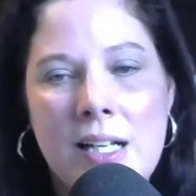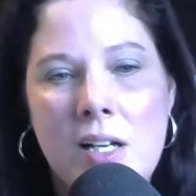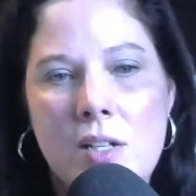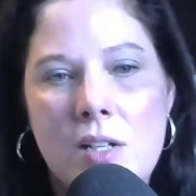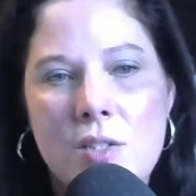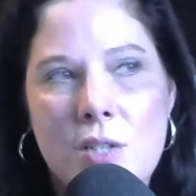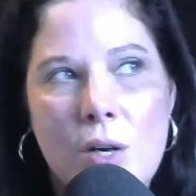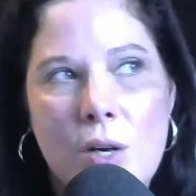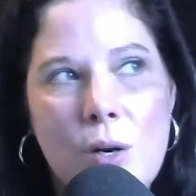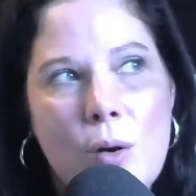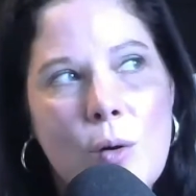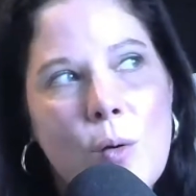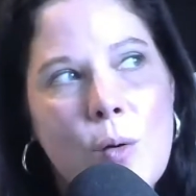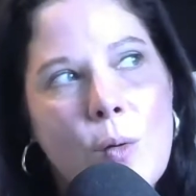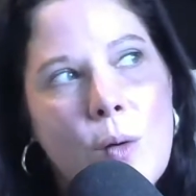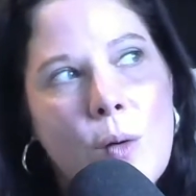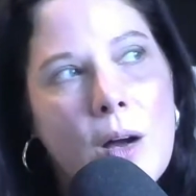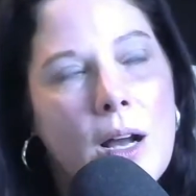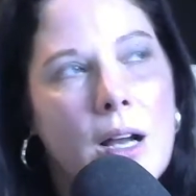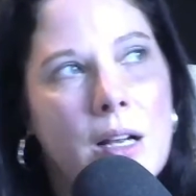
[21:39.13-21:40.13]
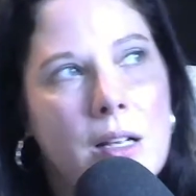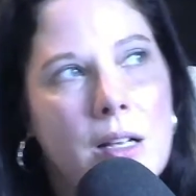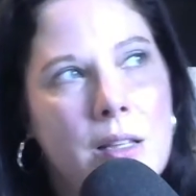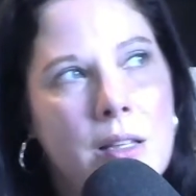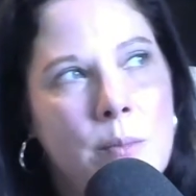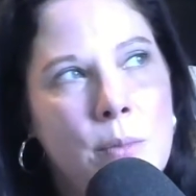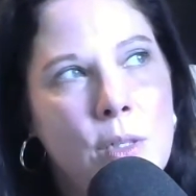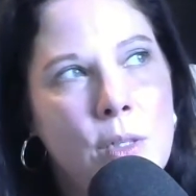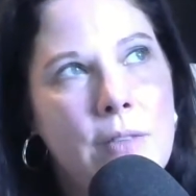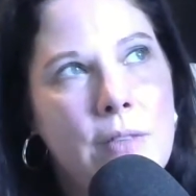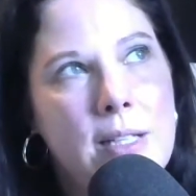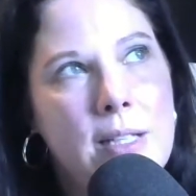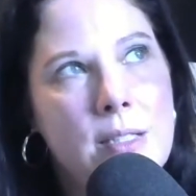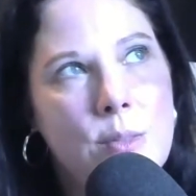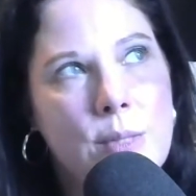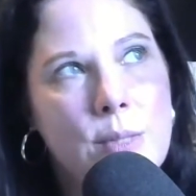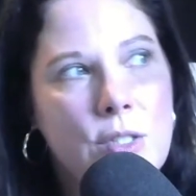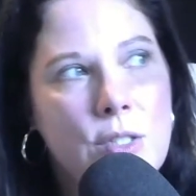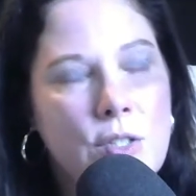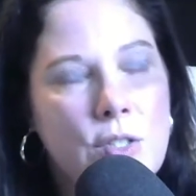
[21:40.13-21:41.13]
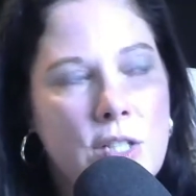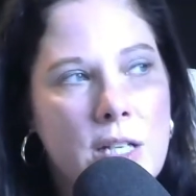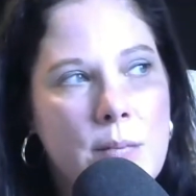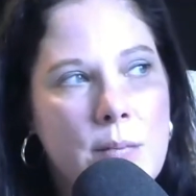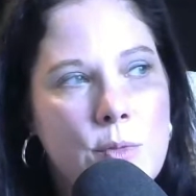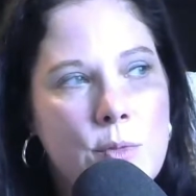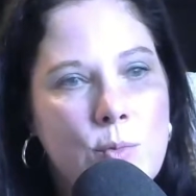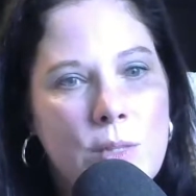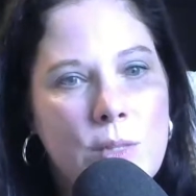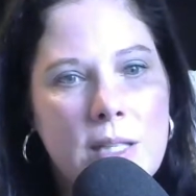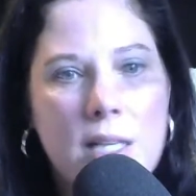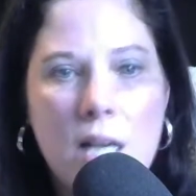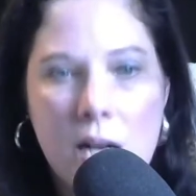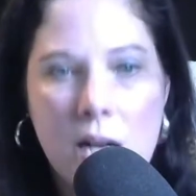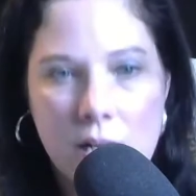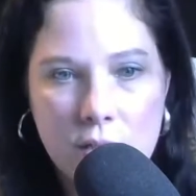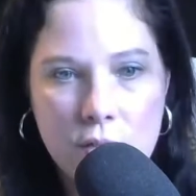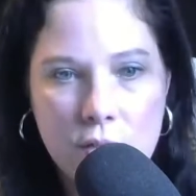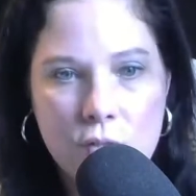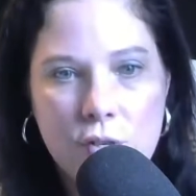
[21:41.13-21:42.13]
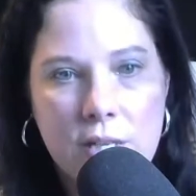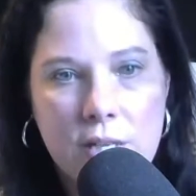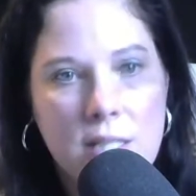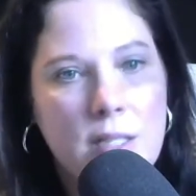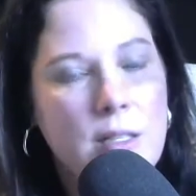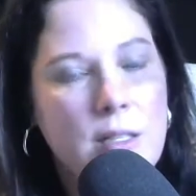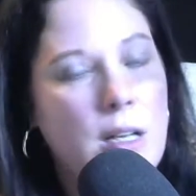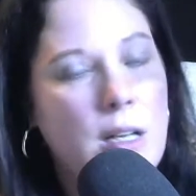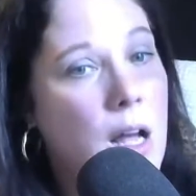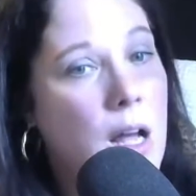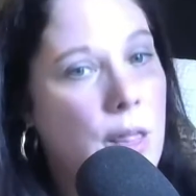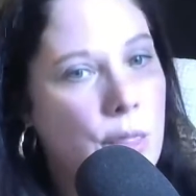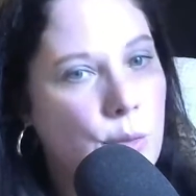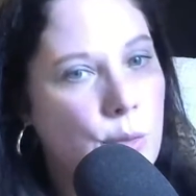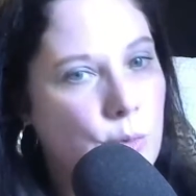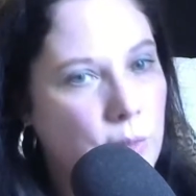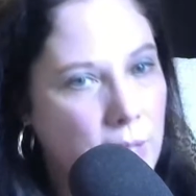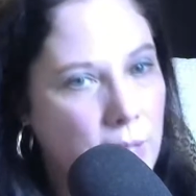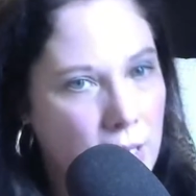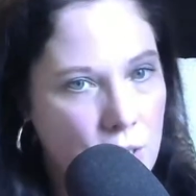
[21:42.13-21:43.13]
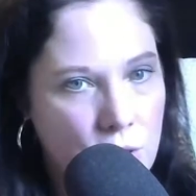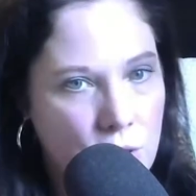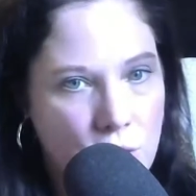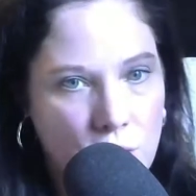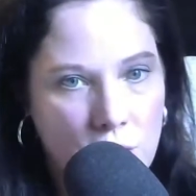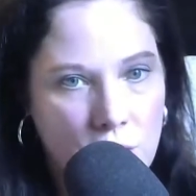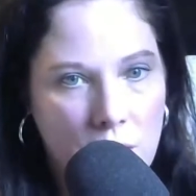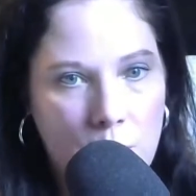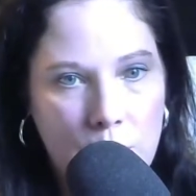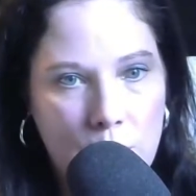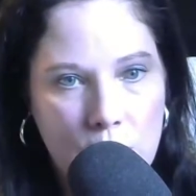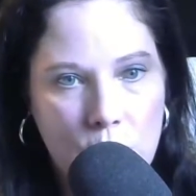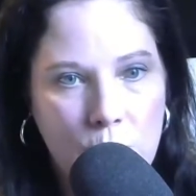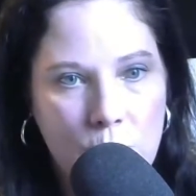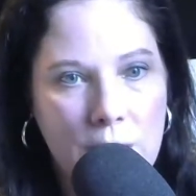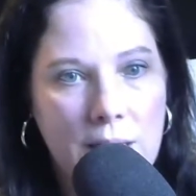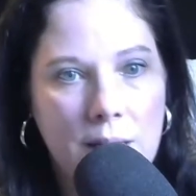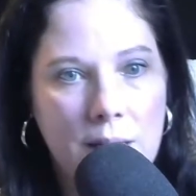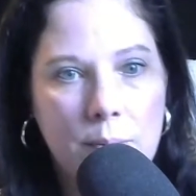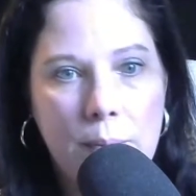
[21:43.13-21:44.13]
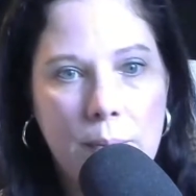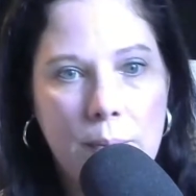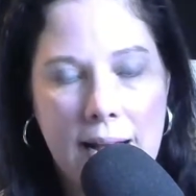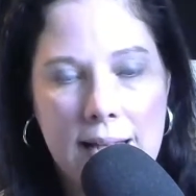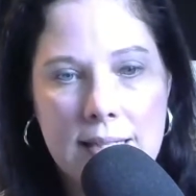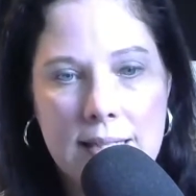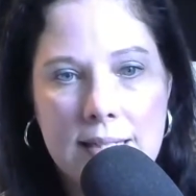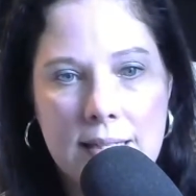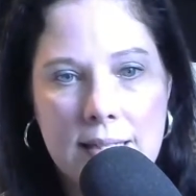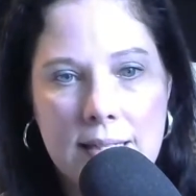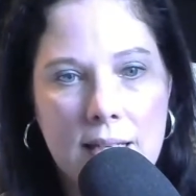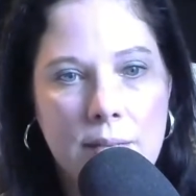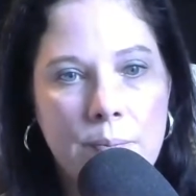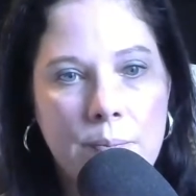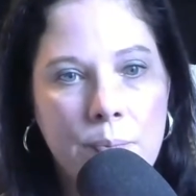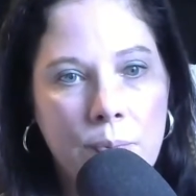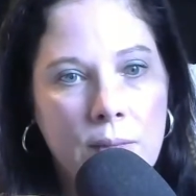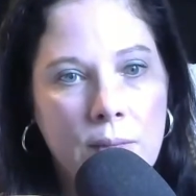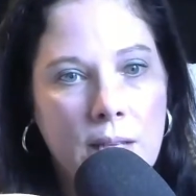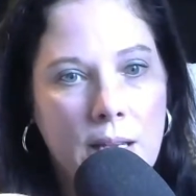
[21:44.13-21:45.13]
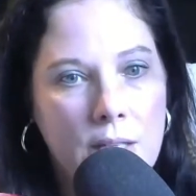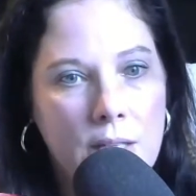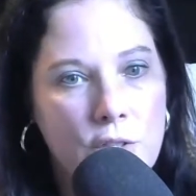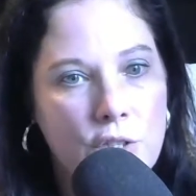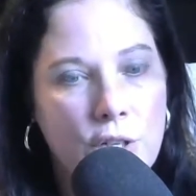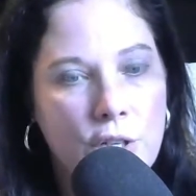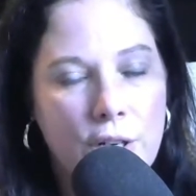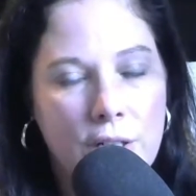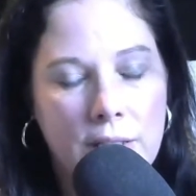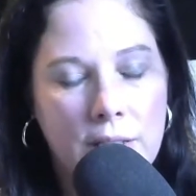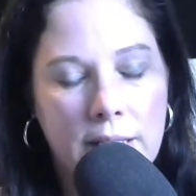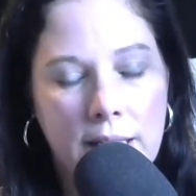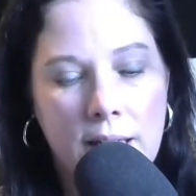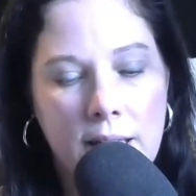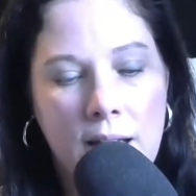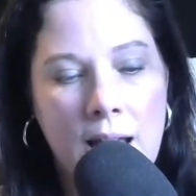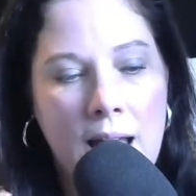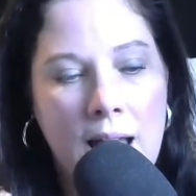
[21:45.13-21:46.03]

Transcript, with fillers: So the movie Sweet Dreams really concentrated on the relationship between Patsy and Charlie.